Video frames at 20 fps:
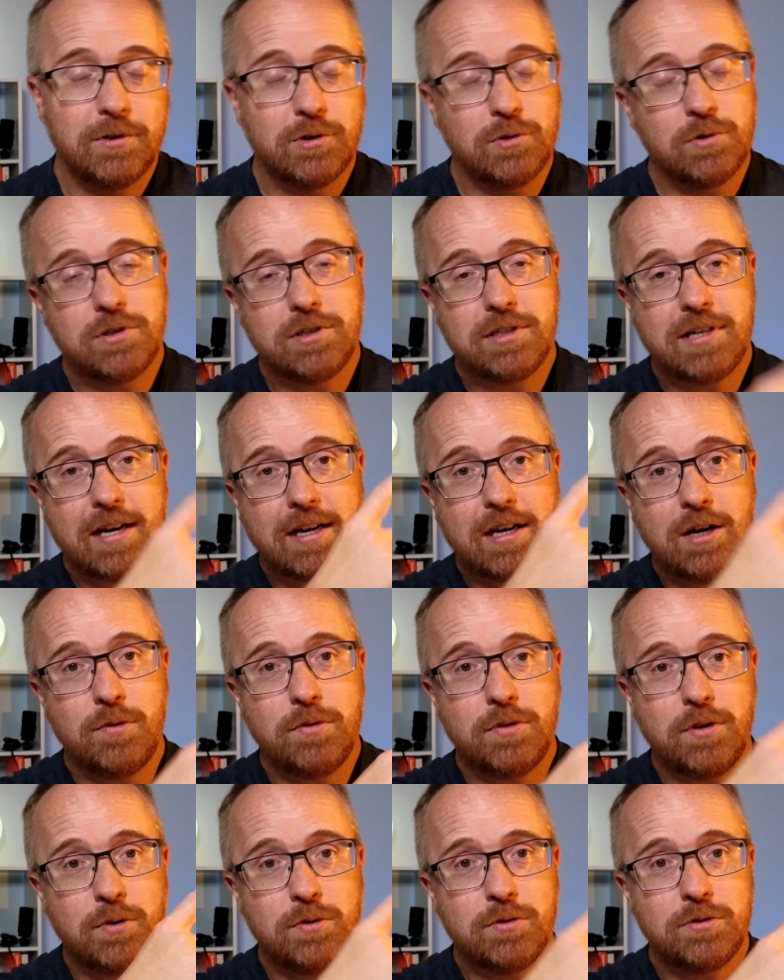So check
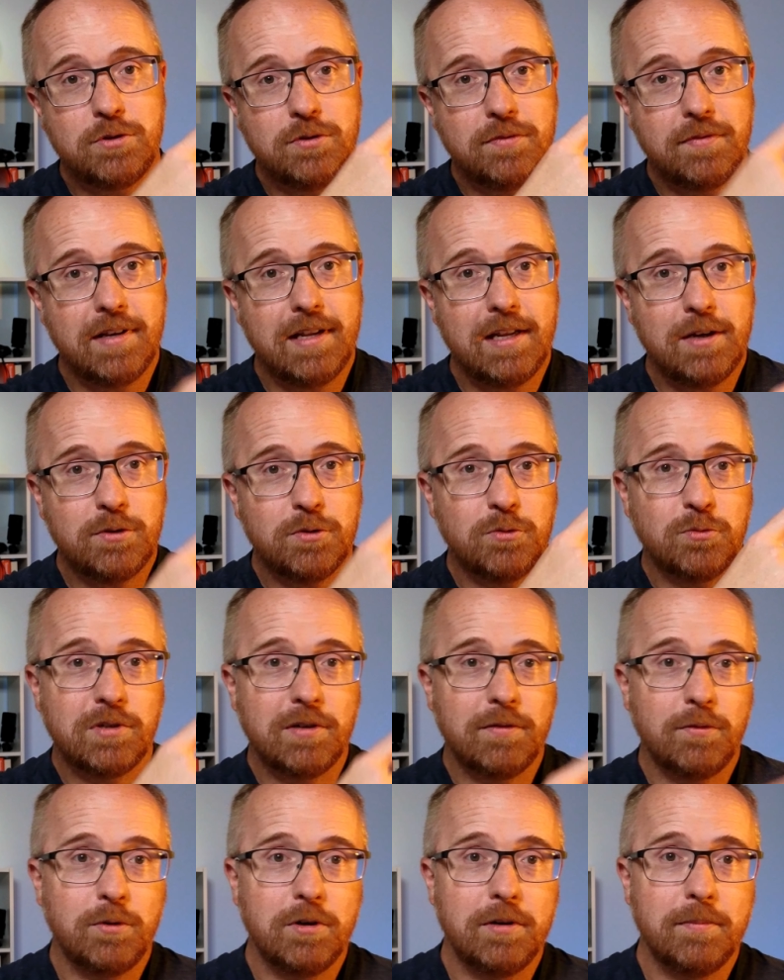out those two videos,
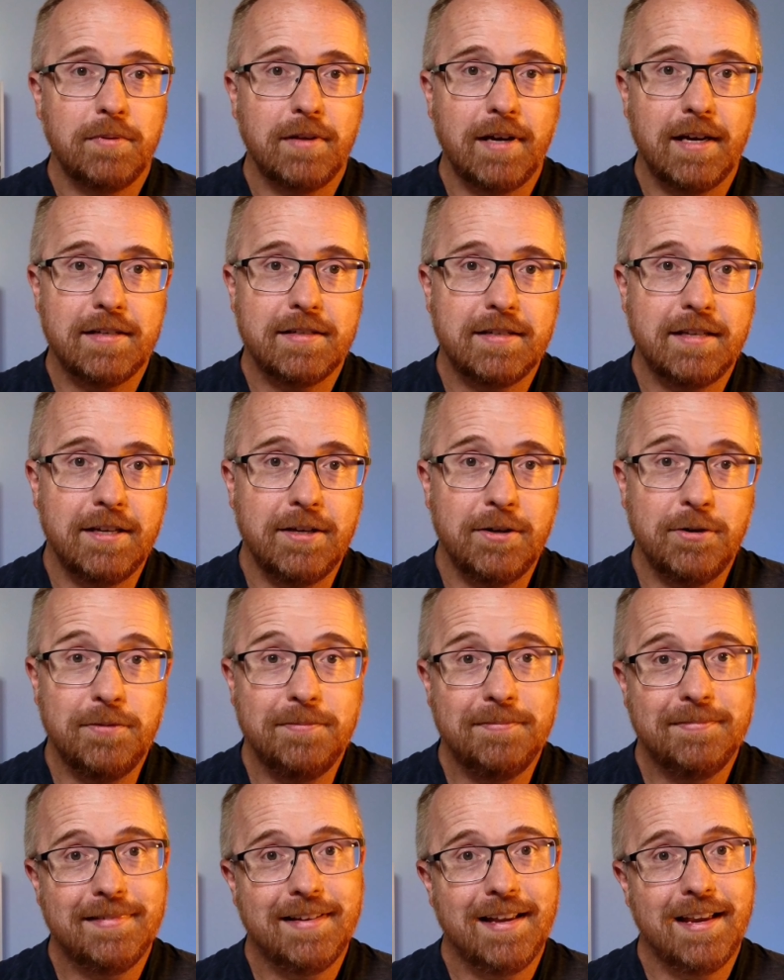whichever one applies to
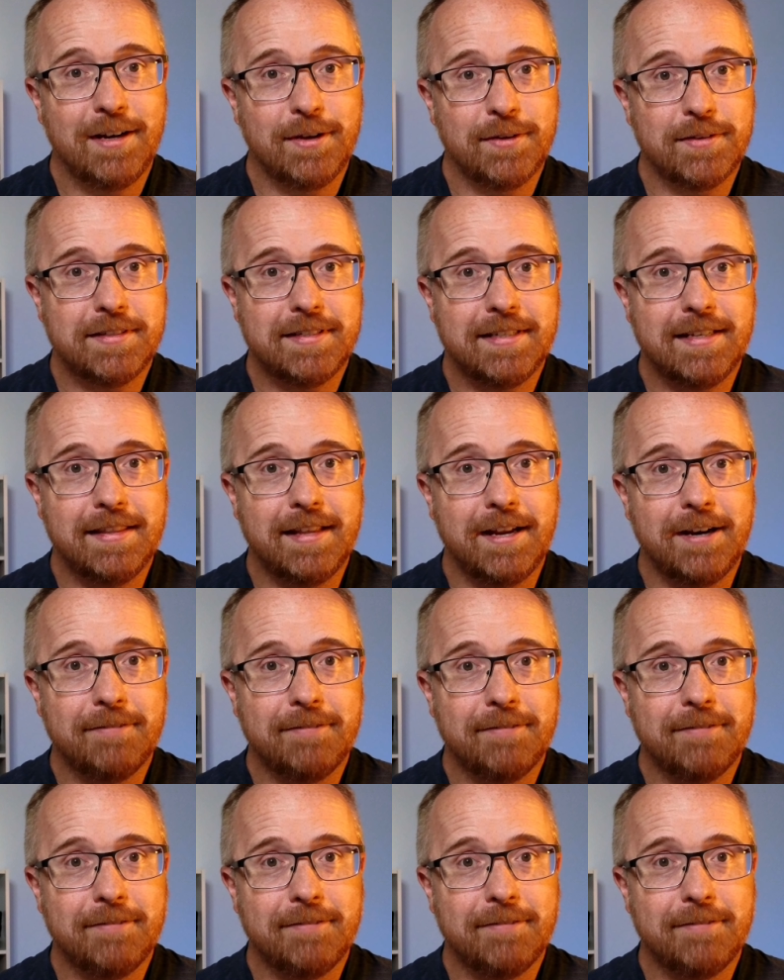you. And I'll see you there.